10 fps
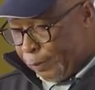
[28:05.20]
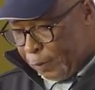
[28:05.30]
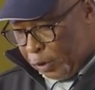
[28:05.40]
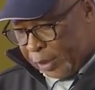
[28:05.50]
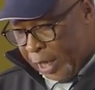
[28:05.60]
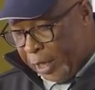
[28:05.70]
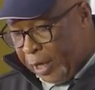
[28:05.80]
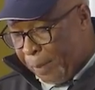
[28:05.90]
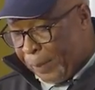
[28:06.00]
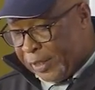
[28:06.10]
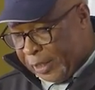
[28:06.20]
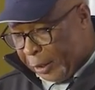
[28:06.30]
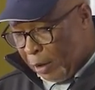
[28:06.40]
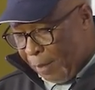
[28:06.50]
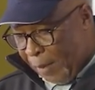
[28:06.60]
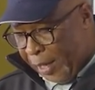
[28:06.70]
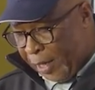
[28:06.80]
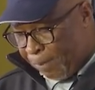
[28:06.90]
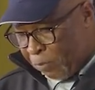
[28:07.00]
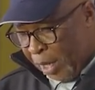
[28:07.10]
to vote in a particular manner